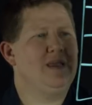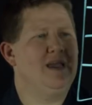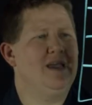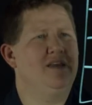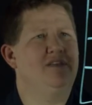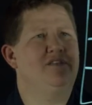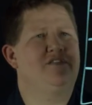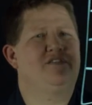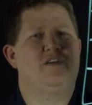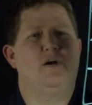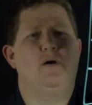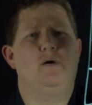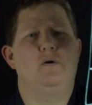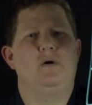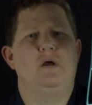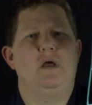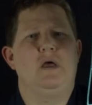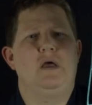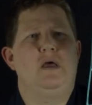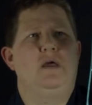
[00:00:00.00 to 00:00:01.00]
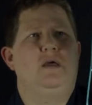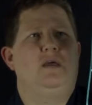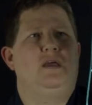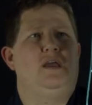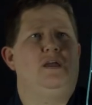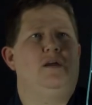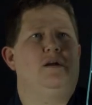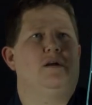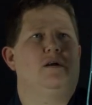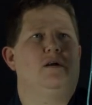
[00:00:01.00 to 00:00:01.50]
And so
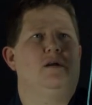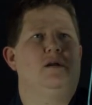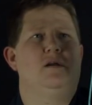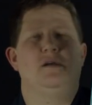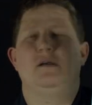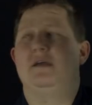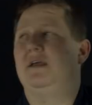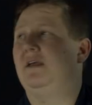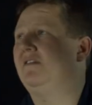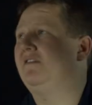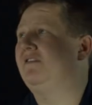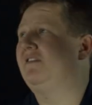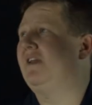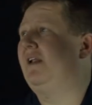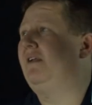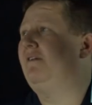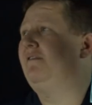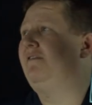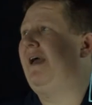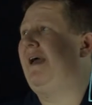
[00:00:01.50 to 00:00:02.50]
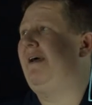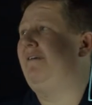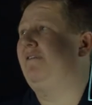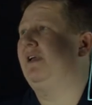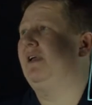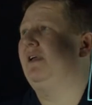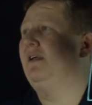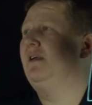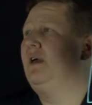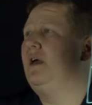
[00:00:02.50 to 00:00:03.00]
here, instead of
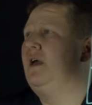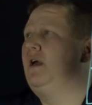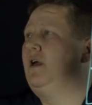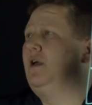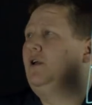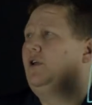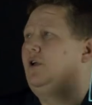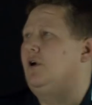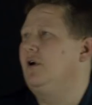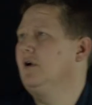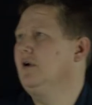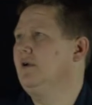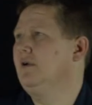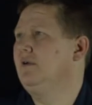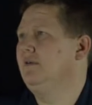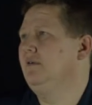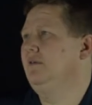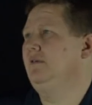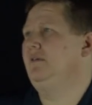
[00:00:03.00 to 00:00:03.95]
having your